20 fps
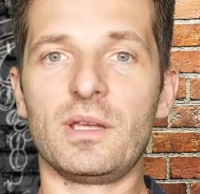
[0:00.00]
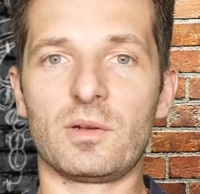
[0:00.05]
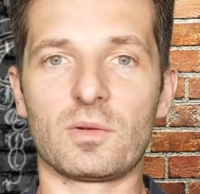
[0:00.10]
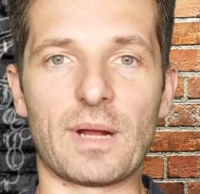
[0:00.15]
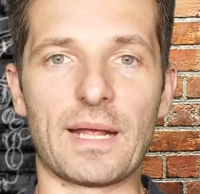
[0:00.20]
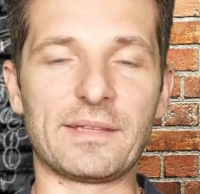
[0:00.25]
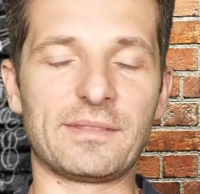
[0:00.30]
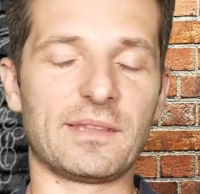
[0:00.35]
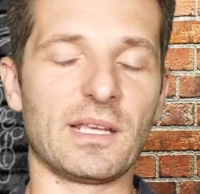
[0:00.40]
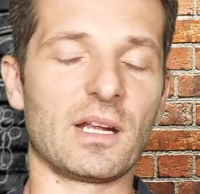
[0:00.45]

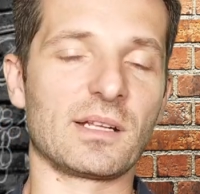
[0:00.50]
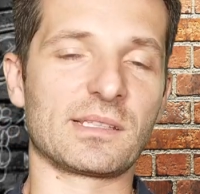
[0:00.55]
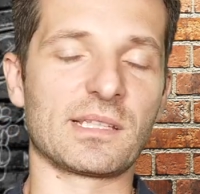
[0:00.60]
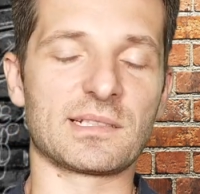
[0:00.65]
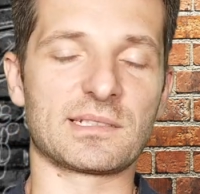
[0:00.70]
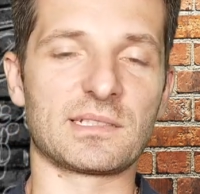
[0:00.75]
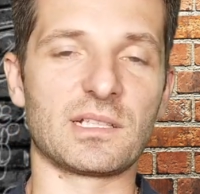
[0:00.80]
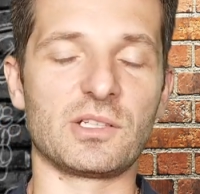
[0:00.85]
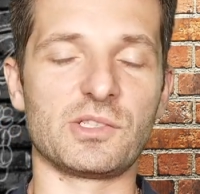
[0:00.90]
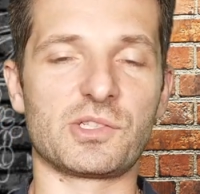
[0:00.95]
right there at the
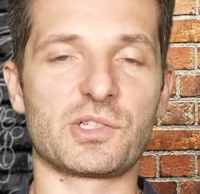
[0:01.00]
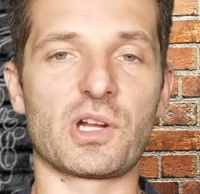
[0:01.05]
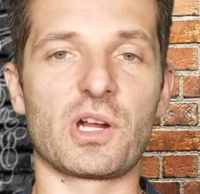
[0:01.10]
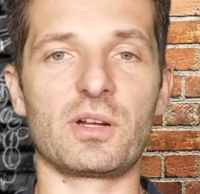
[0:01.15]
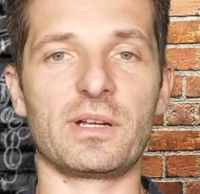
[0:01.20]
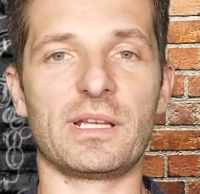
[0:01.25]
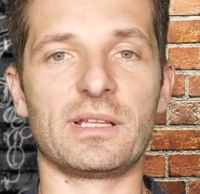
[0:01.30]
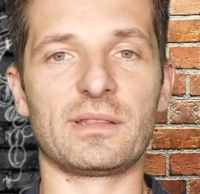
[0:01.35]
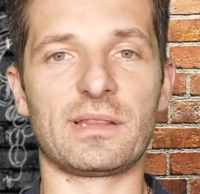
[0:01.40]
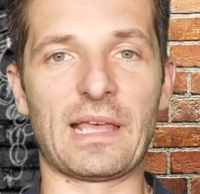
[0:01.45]

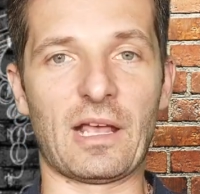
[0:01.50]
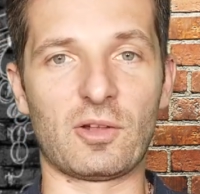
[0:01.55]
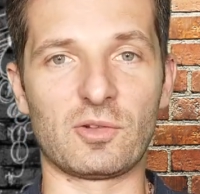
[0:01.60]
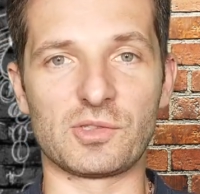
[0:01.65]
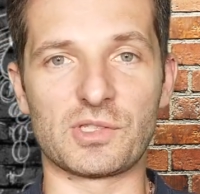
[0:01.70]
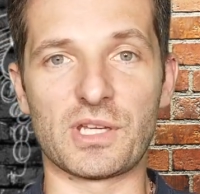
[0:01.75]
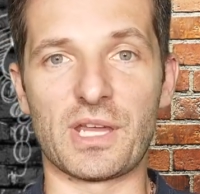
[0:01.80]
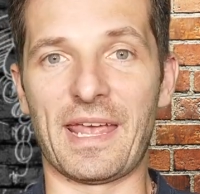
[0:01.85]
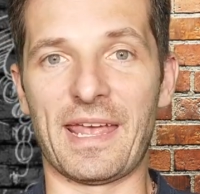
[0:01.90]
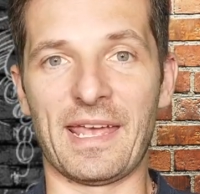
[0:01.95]
Centurion
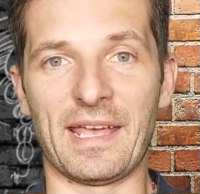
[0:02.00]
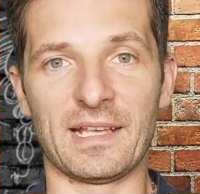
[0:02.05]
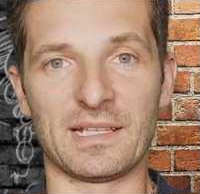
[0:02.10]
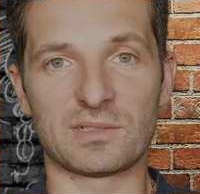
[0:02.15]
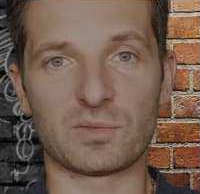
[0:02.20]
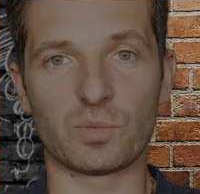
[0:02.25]
lounge as